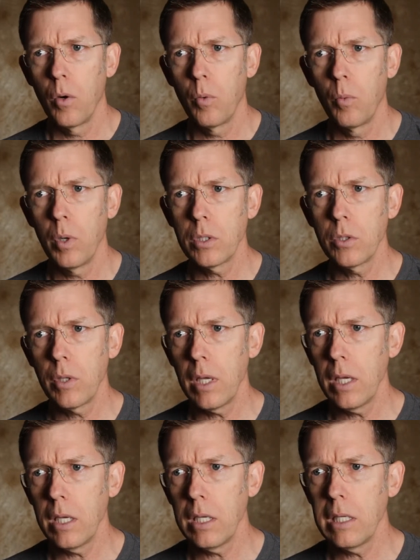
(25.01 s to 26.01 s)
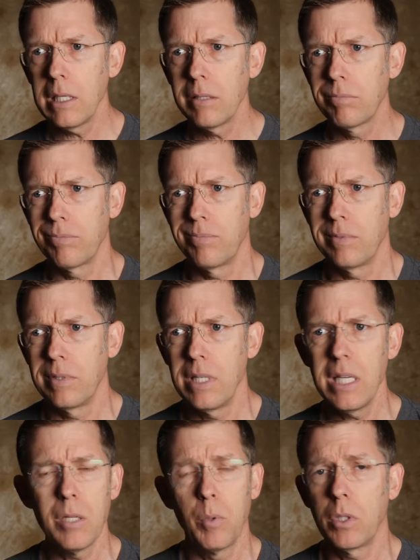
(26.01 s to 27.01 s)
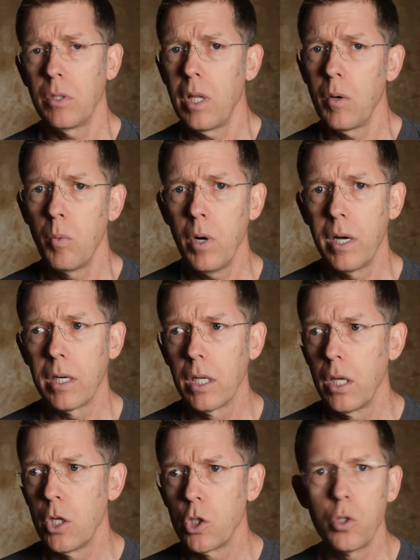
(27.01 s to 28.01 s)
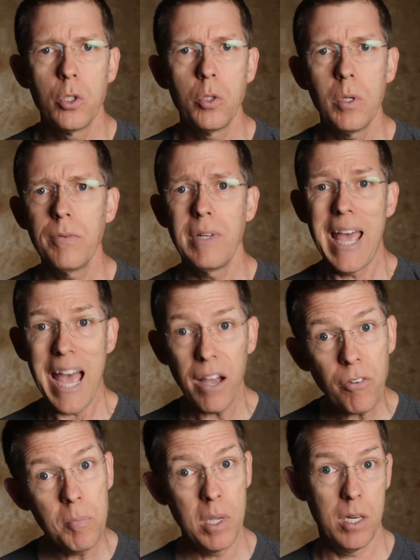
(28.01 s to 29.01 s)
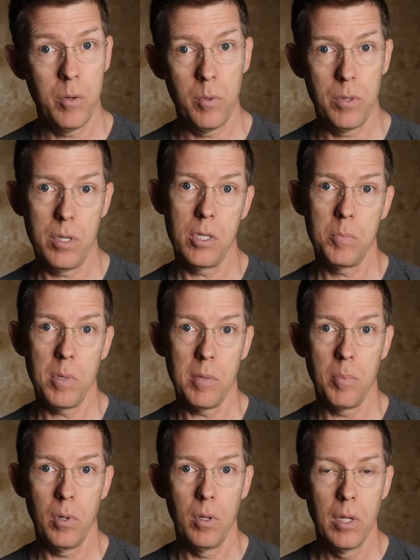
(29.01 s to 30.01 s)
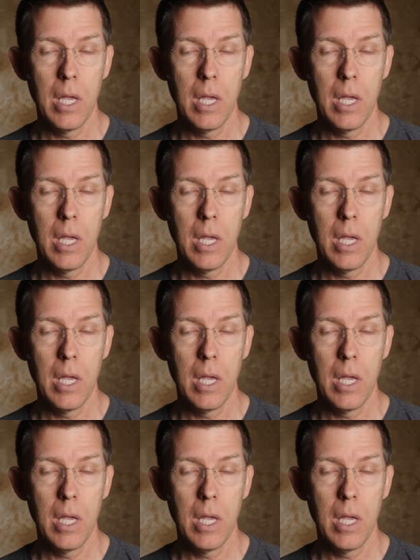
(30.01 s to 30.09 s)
What do they need? What do they want? Should you even have a meeting with these people?